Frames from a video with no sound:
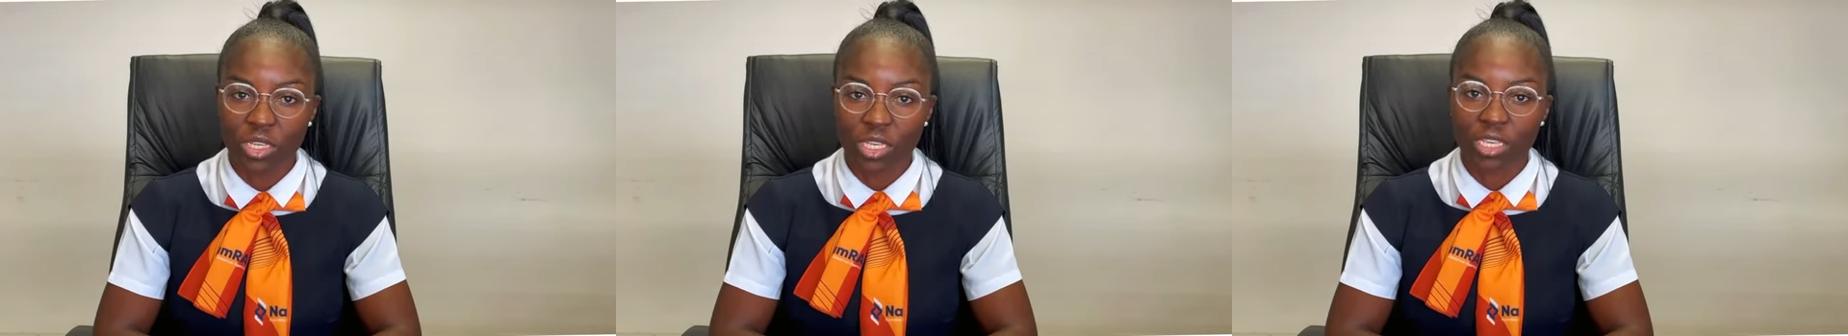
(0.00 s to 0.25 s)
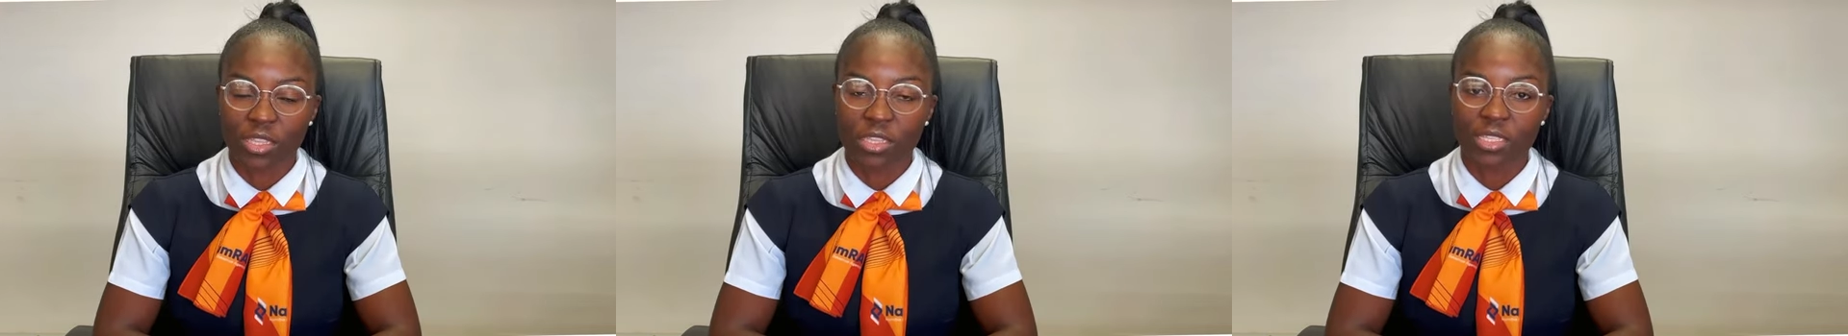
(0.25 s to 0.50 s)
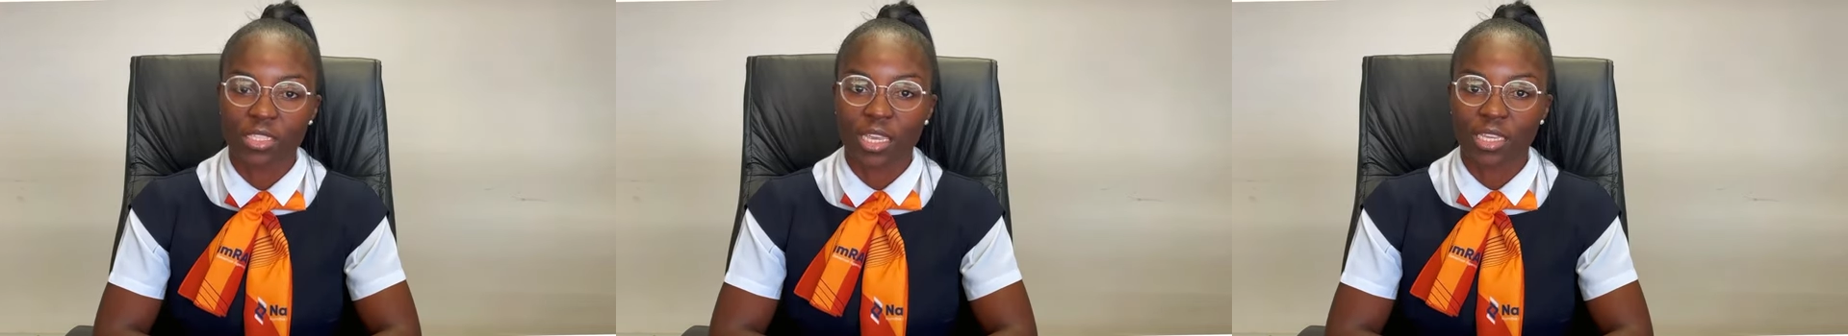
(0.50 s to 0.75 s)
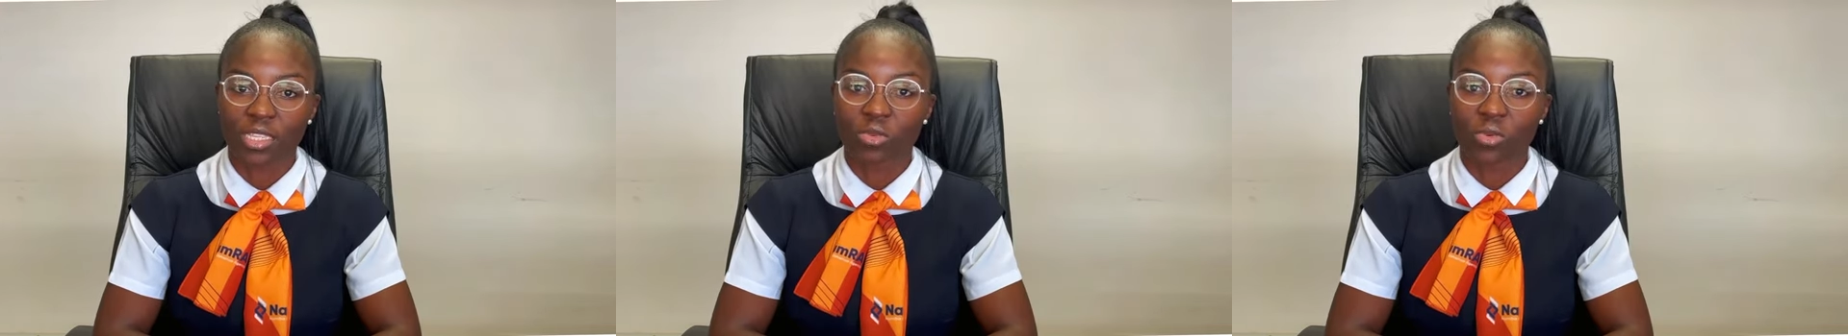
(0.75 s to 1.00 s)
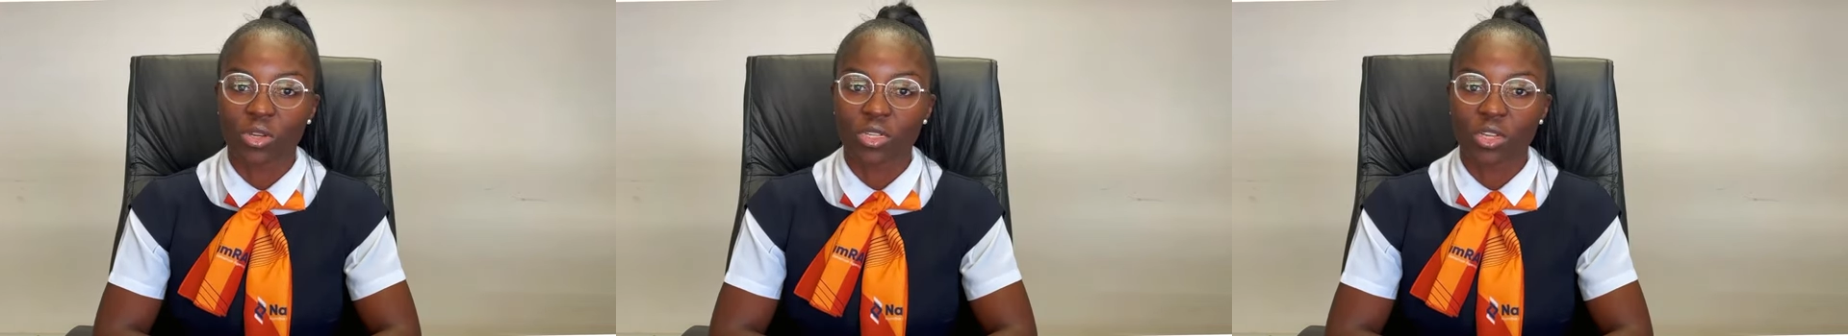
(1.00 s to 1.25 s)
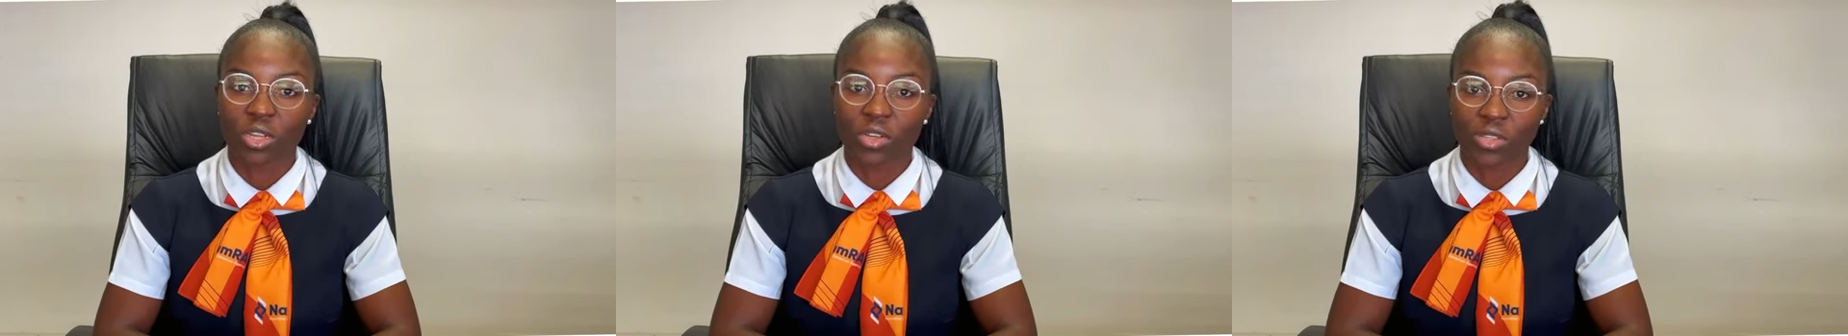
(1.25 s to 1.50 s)
in this case woolen
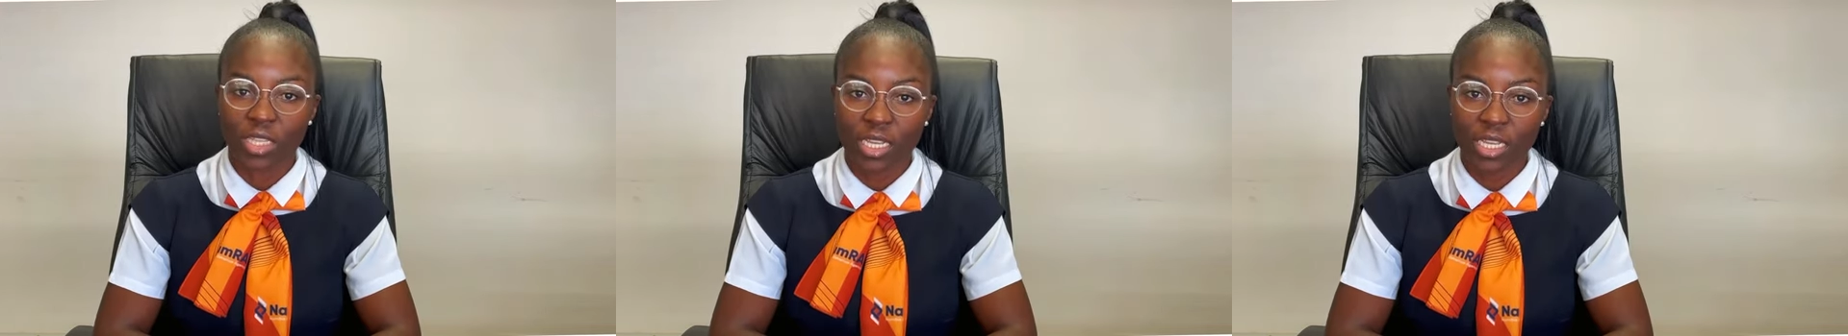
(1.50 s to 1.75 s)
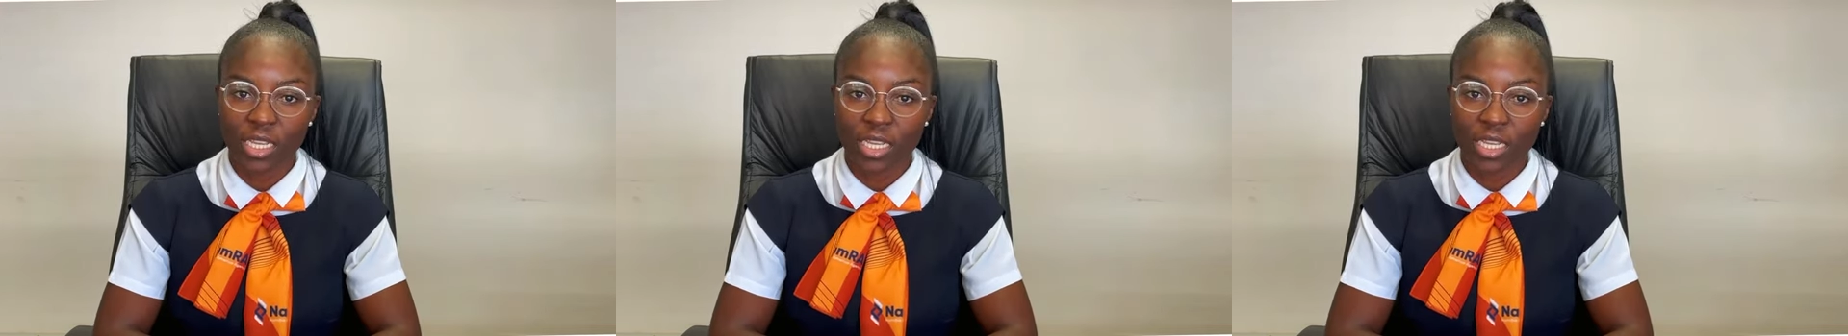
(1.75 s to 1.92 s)
clothing,